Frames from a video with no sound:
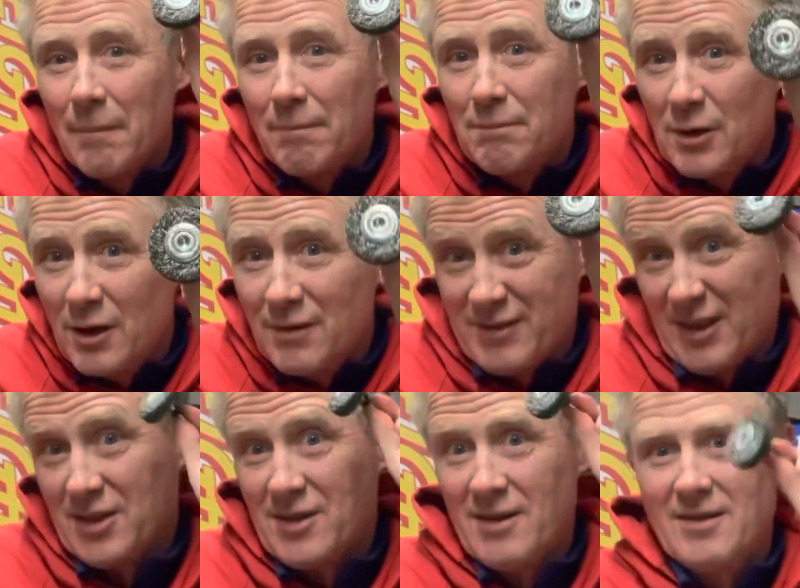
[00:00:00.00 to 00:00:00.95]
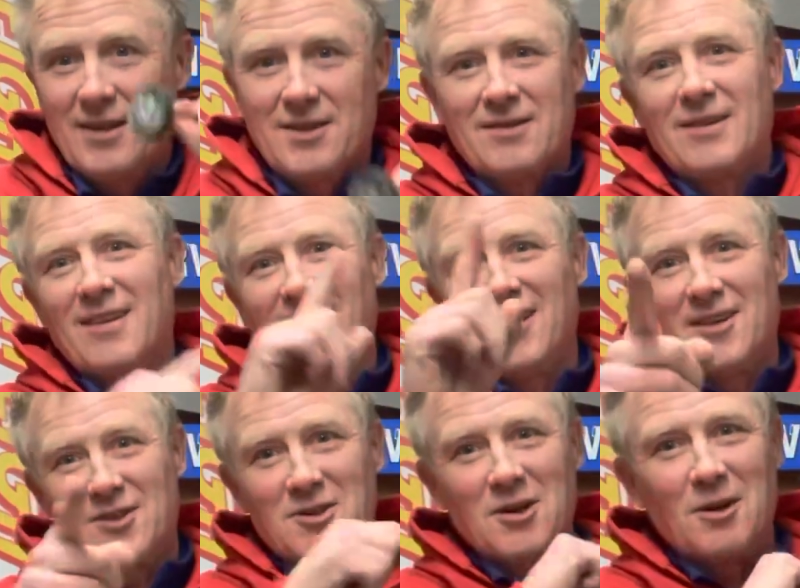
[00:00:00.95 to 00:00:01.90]
Perfect size. There's
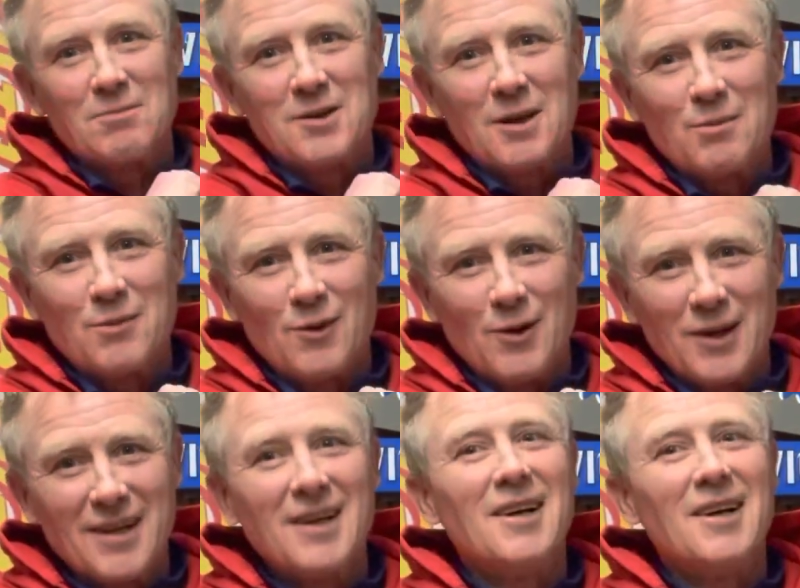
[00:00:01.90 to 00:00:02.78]
a top tip for you,